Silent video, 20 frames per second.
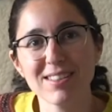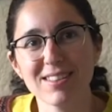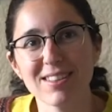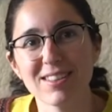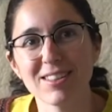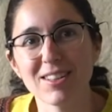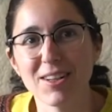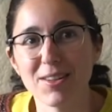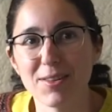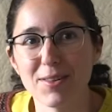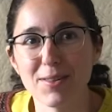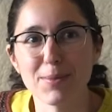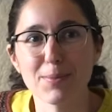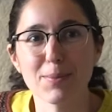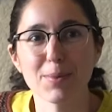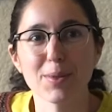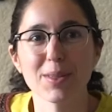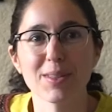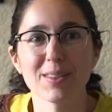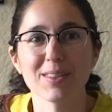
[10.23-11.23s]
A lot of them
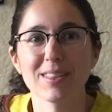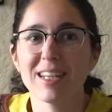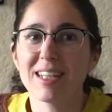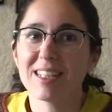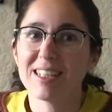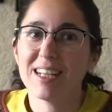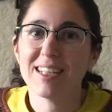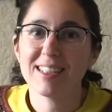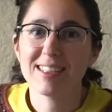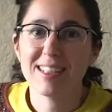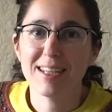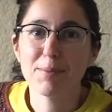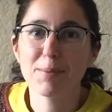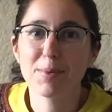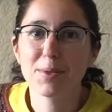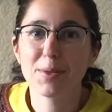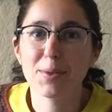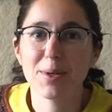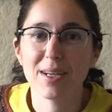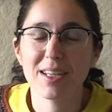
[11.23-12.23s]
were, like last
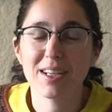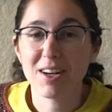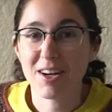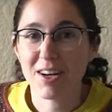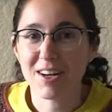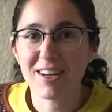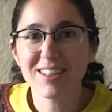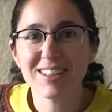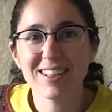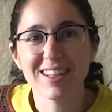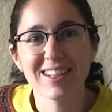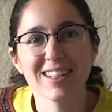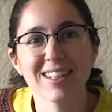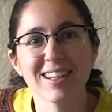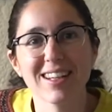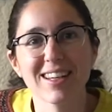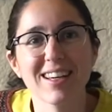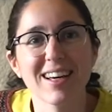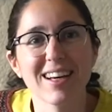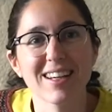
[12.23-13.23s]
time, quite hard, and
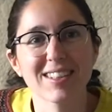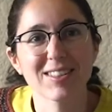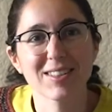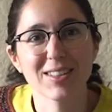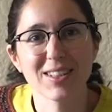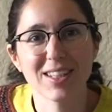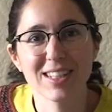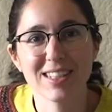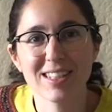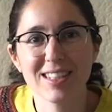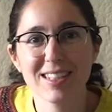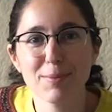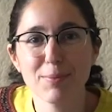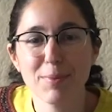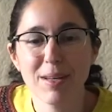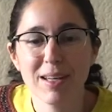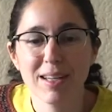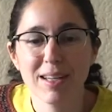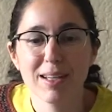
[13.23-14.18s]
I had to look into them,